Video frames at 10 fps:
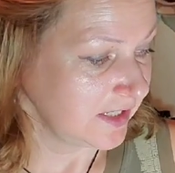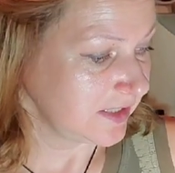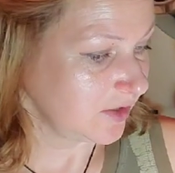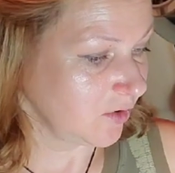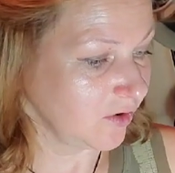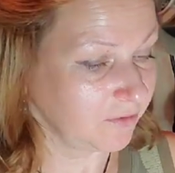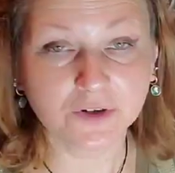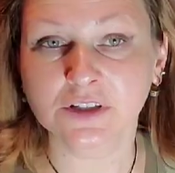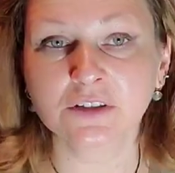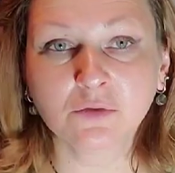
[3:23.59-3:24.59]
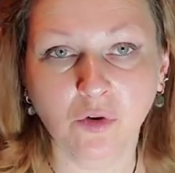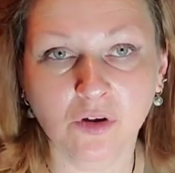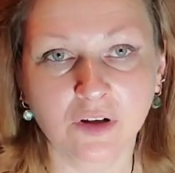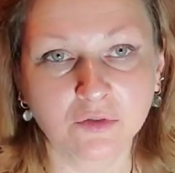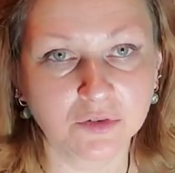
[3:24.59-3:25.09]
So first of
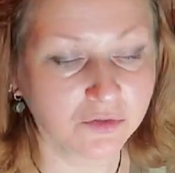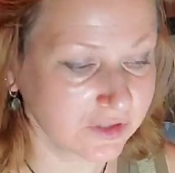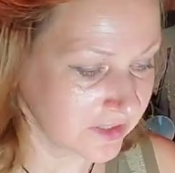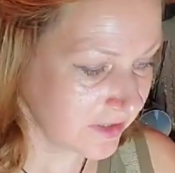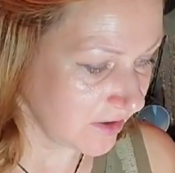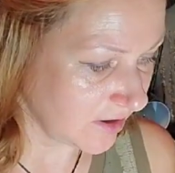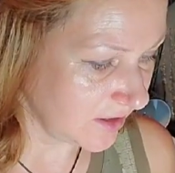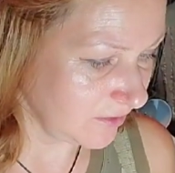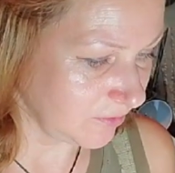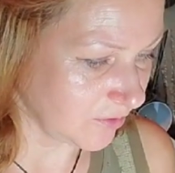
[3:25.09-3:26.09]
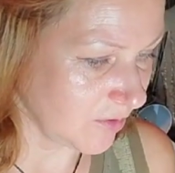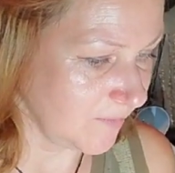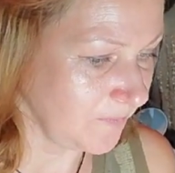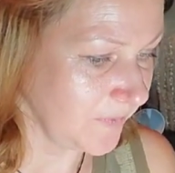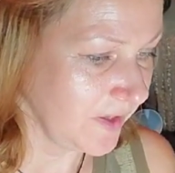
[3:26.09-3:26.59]
all, we will start
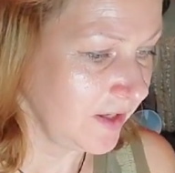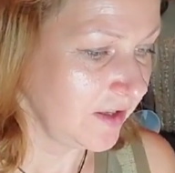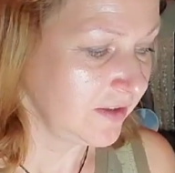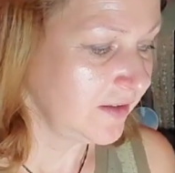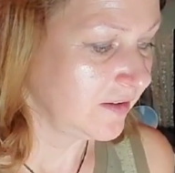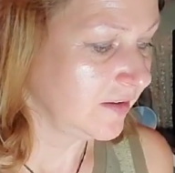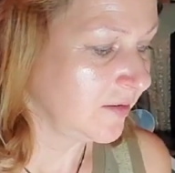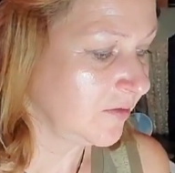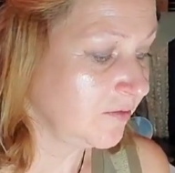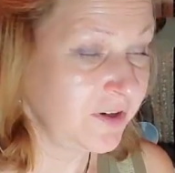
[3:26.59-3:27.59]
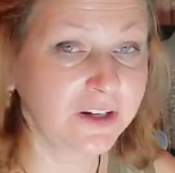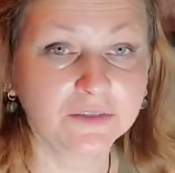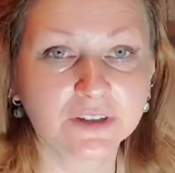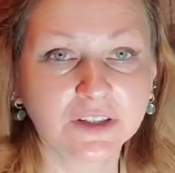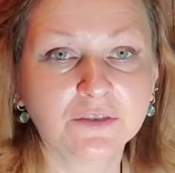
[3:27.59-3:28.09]
from the
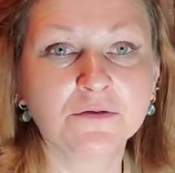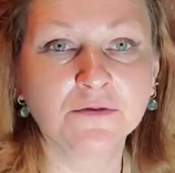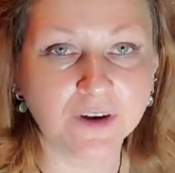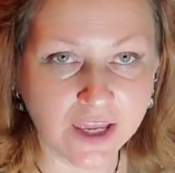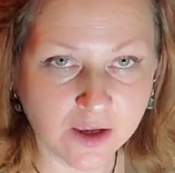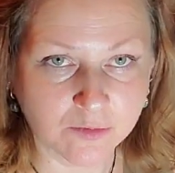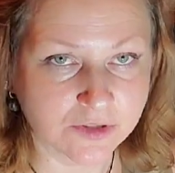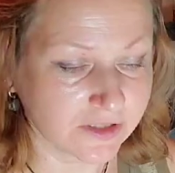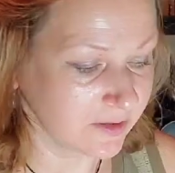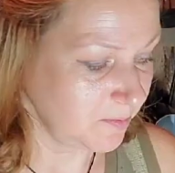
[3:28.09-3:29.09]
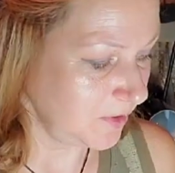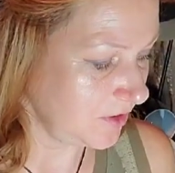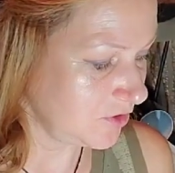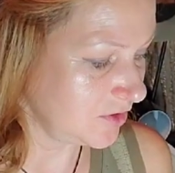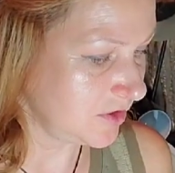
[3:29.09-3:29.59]
very famous
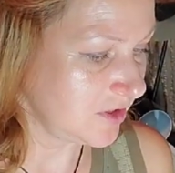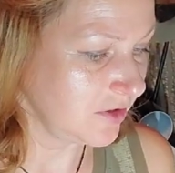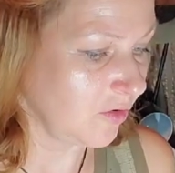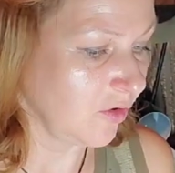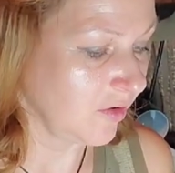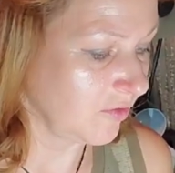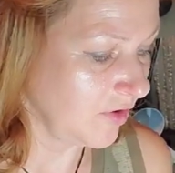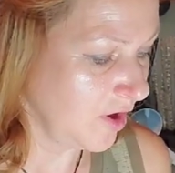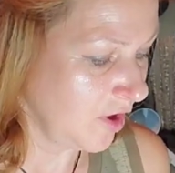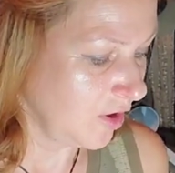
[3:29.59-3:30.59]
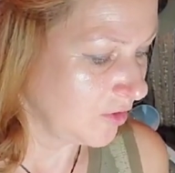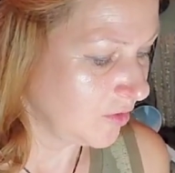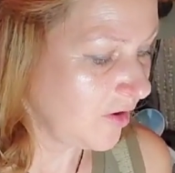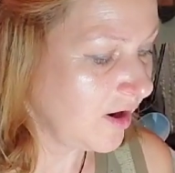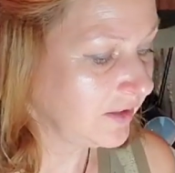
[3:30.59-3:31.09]
pictures of
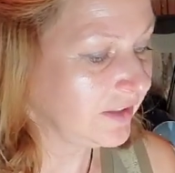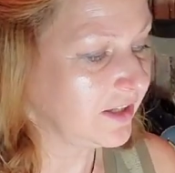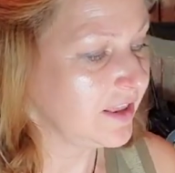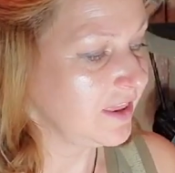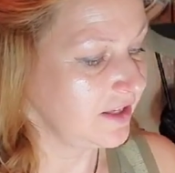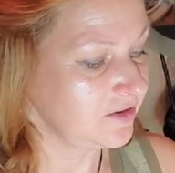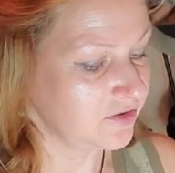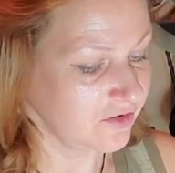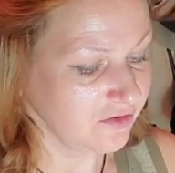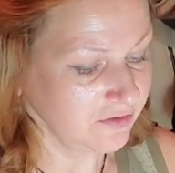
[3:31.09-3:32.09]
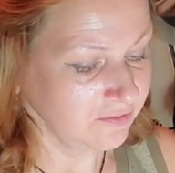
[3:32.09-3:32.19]
Rouen Cathedral.